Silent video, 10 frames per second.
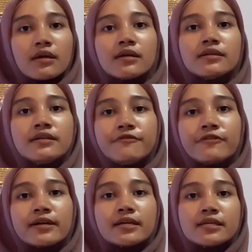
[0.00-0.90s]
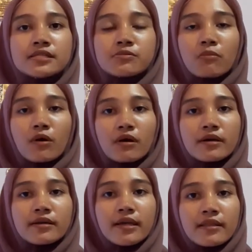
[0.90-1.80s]
The difference is more
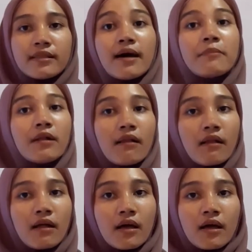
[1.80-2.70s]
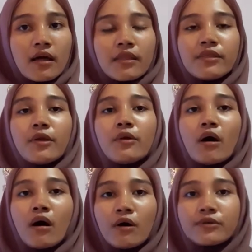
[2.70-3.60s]
than double. Then
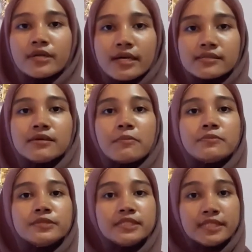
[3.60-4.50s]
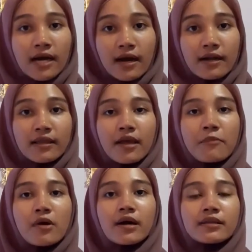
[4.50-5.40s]
how does the Jakarta
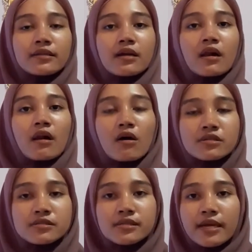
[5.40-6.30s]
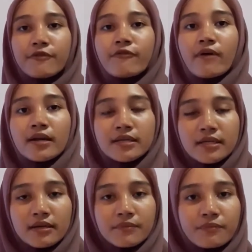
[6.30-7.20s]
MRT close their
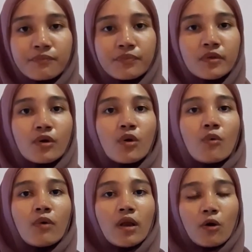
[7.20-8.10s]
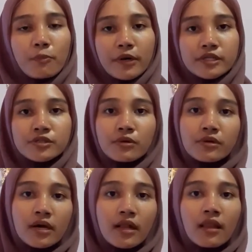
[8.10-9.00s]
funding? While
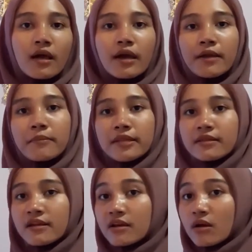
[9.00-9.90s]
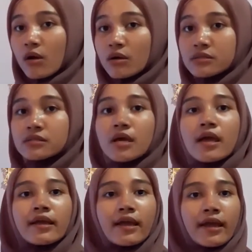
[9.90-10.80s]
operational and maintenance costs
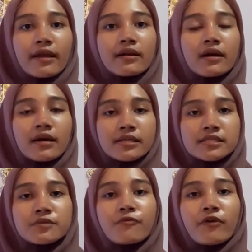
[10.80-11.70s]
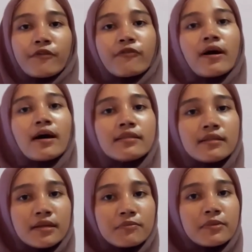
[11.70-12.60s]
can reach
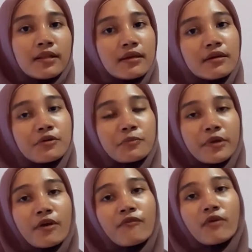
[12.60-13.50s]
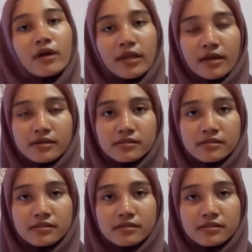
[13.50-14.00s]
500 billion rupiah per year.